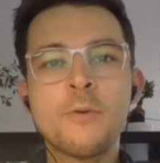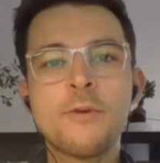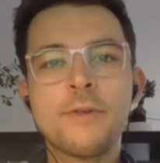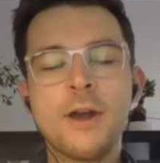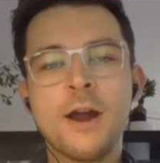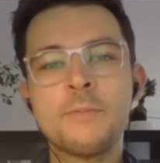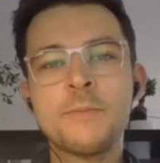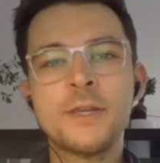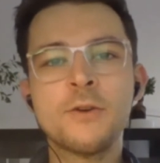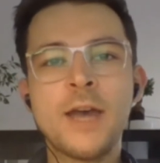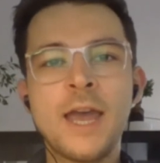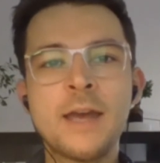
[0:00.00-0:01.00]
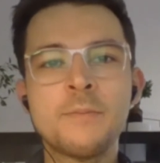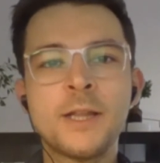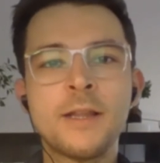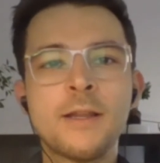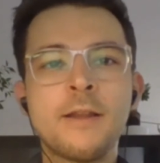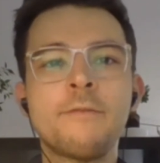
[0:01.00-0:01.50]
with Carme, you're
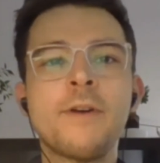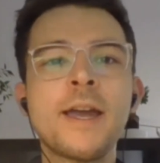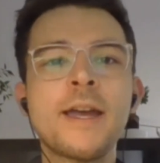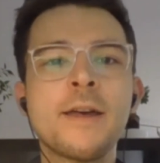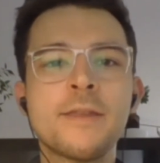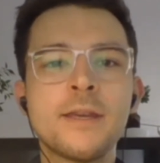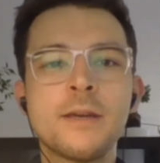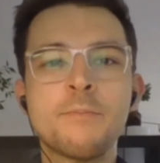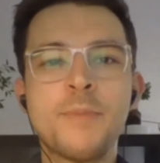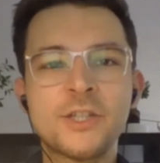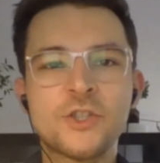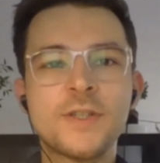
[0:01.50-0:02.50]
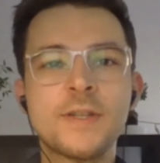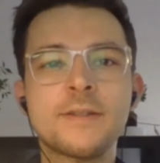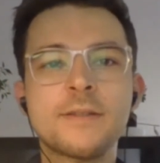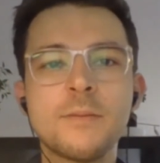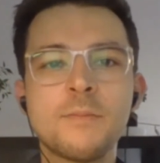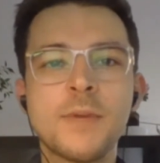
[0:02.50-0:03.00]
able, via the batch
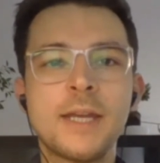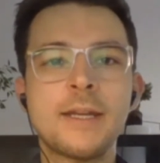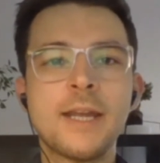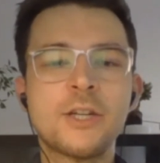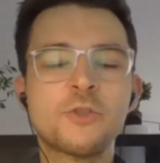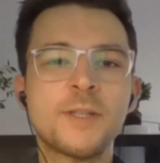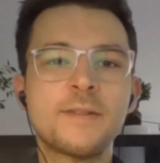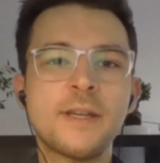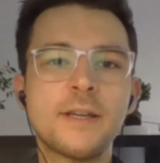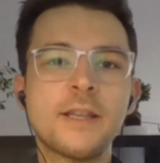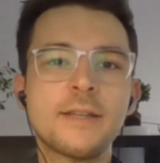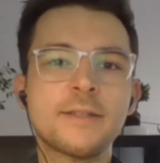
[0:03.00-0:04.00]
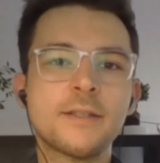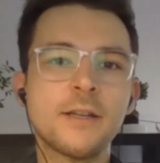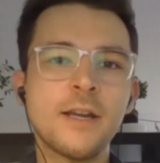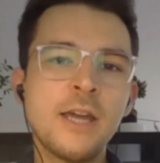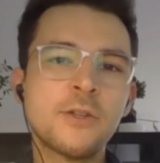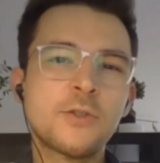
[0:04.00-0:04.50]
system in an HPC
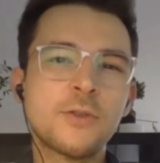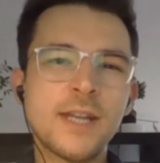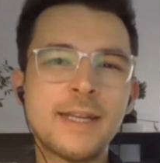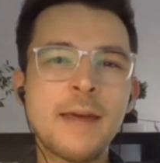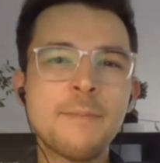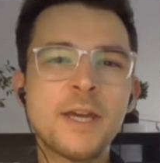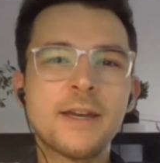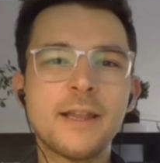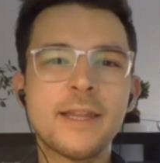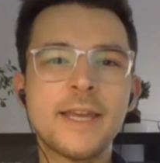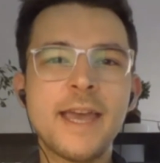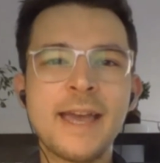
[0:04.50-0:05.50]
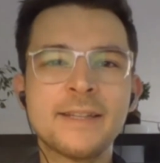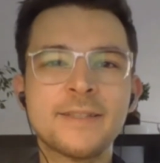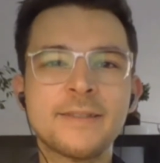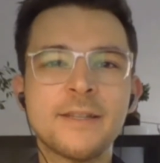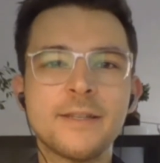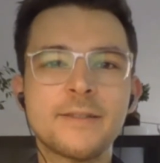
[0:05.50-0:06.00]
cluster, to dynamically
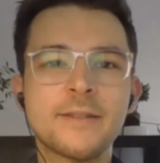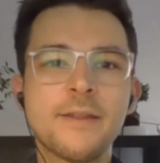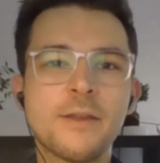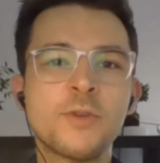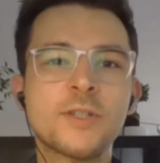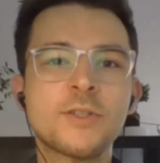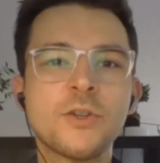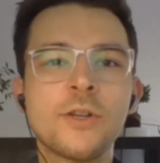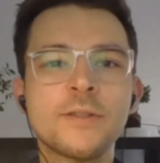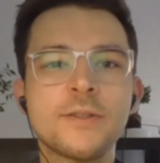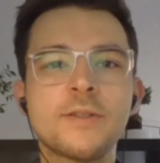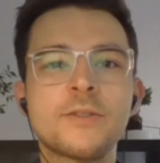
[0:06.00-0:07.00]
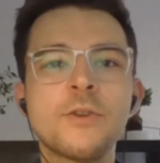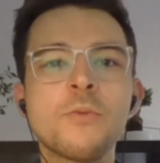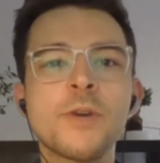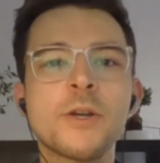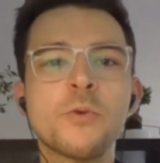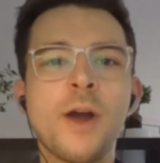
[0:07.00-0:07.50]
access the resources you're
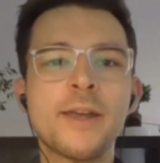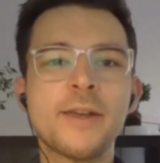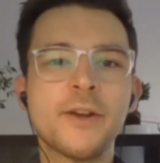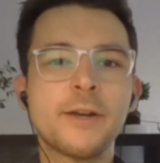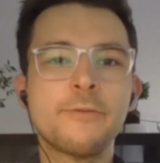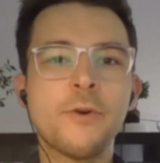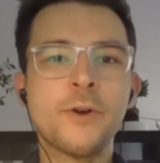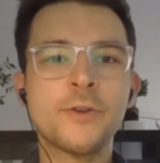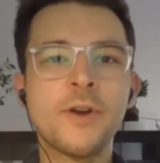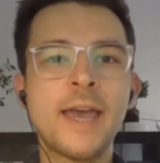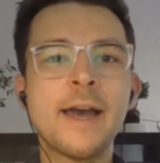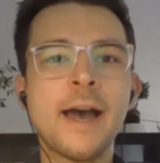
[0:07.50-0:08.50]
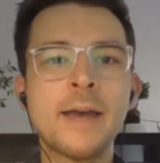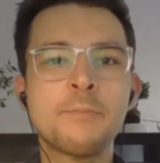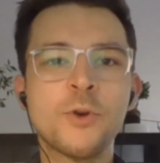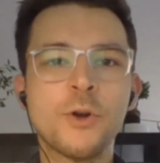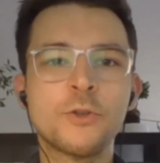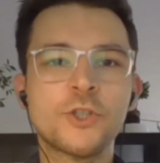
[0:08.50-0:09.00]
requiring for your AI
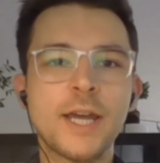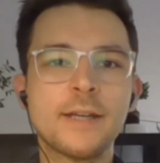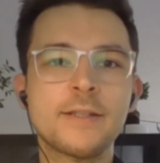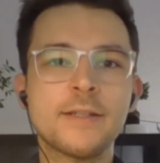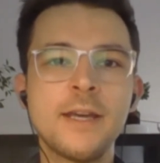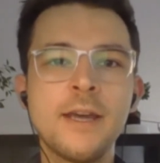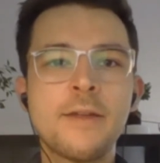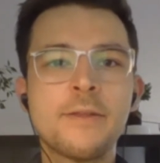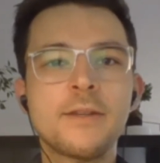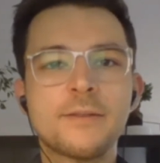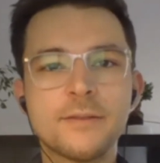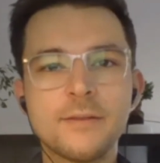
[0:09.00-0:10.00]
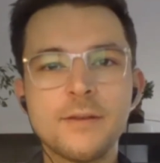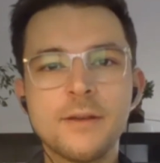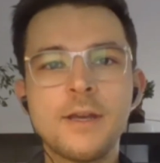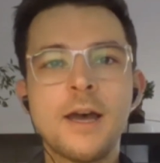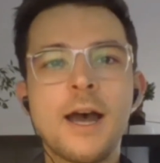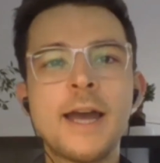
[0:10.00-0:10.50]
project. This
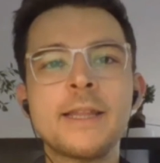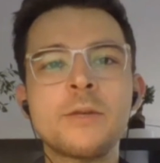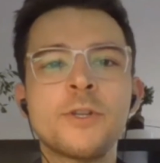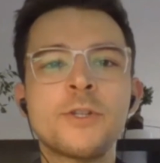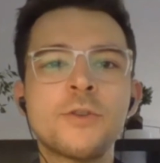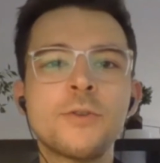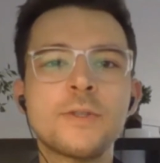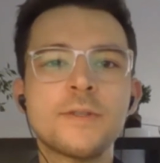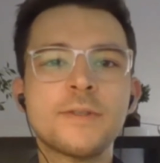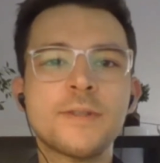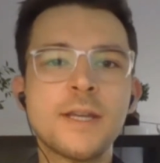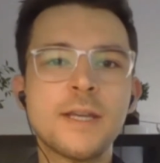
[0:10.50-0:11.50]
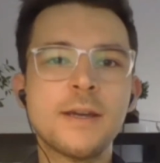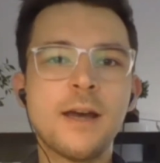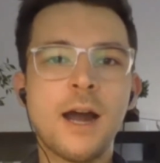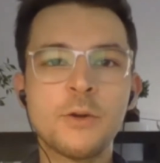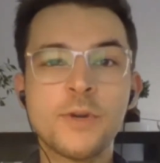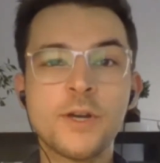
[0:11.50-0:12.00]
highly reduces the
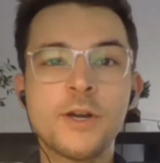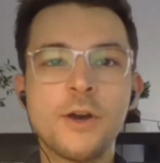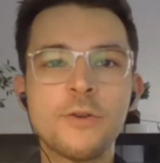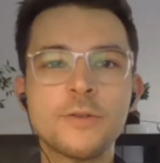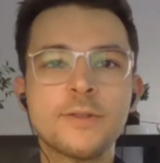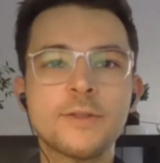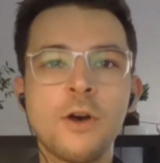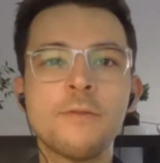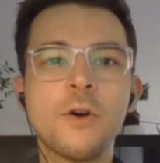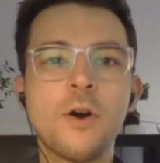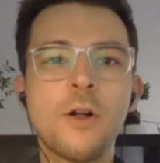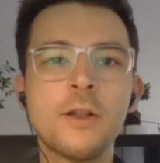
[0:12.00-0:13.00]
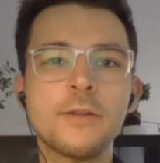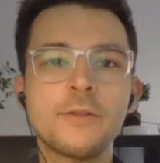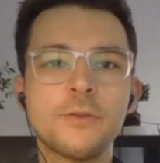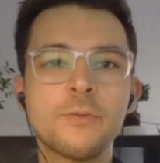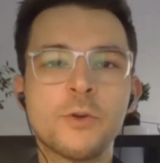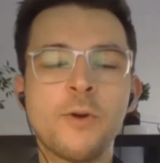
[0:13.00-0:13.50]
hardware costs overall
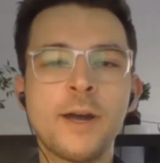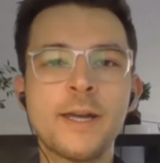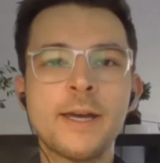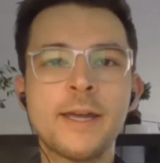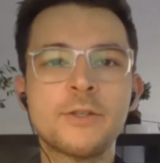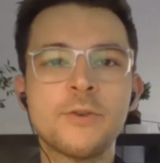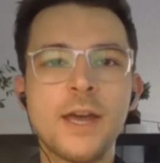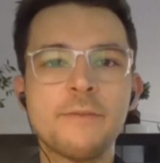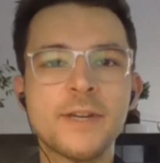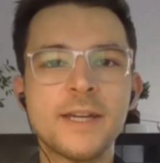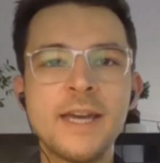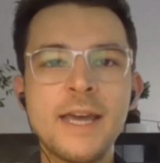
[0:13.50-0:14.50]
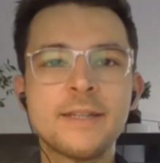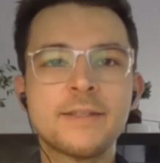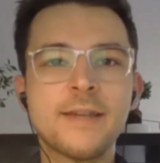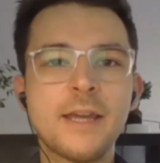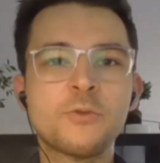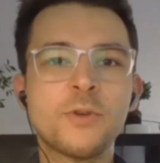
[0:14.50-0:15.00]
you require, and you have a
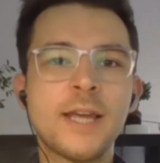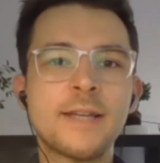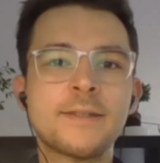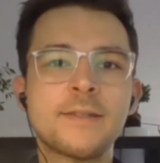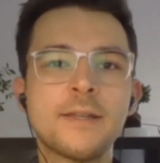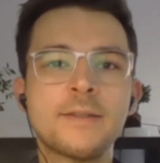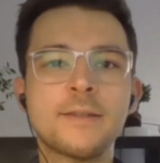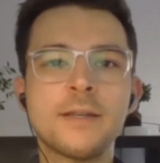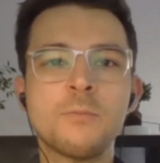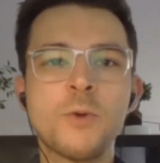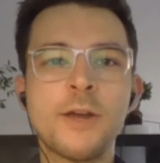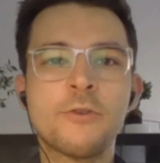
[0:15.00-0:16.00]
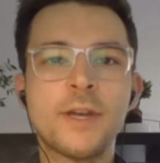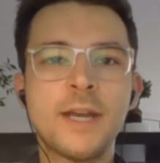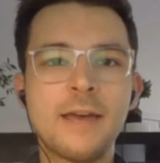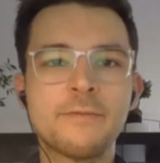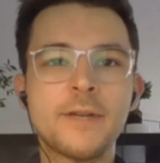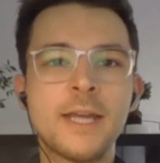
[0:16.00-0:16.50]
centralized system where you can
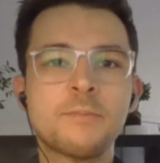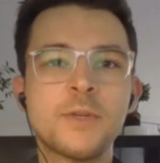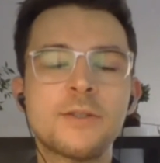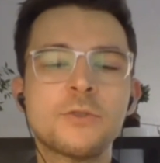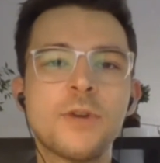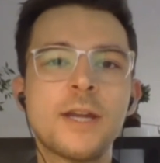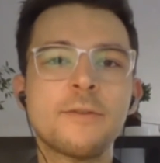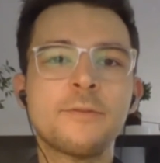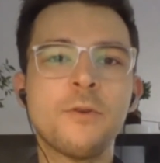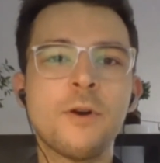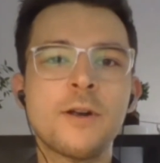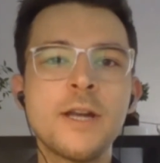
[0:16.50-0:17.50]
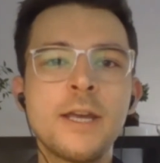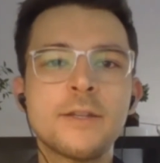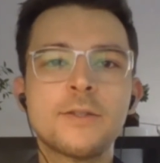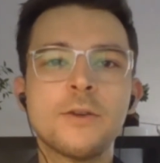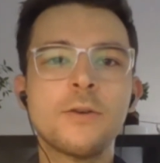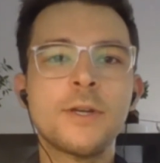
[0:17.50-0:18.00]
have an administrator for,
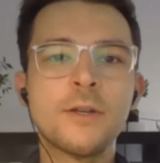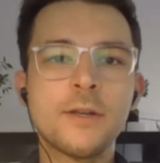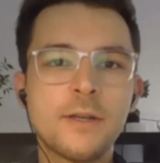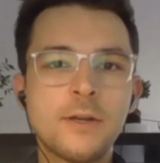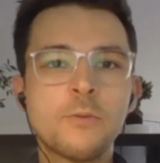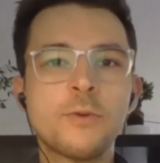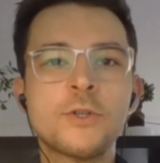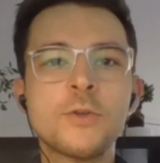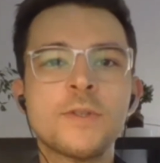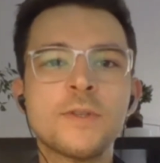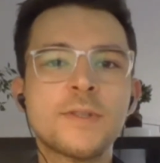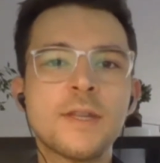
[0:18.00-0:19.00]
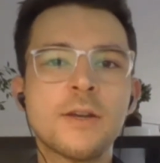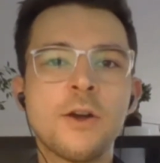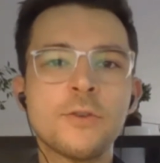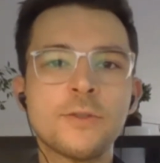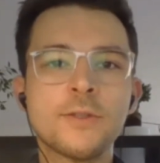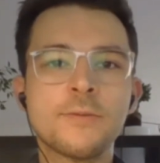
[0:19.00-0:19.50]
so it reduces the
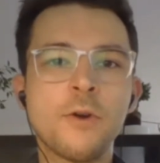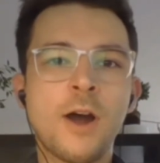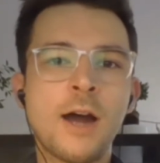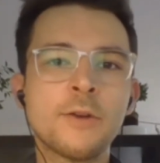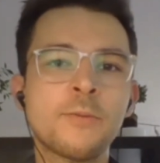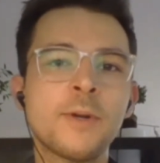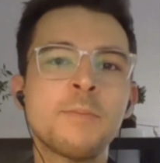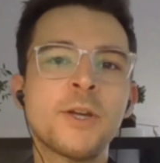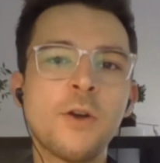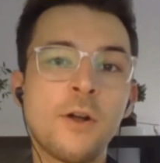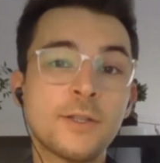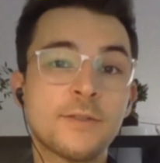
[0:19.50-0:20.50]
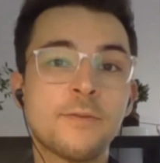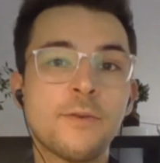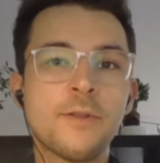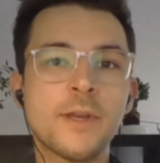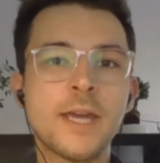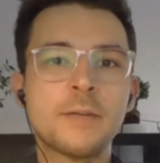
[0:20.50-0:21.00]
costs for hardware, but also
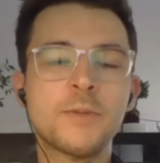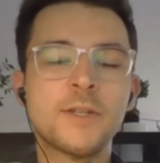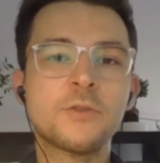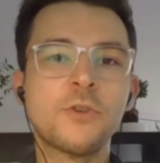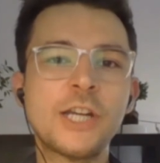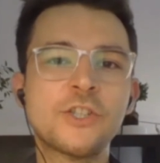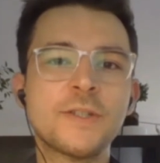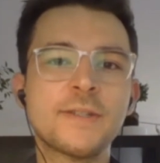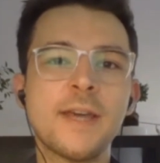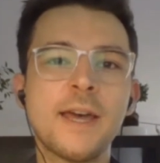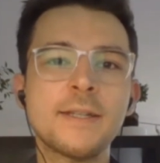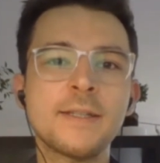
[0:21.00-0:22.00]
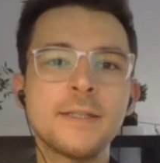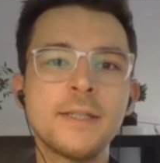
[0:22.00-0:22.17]
for the administration side.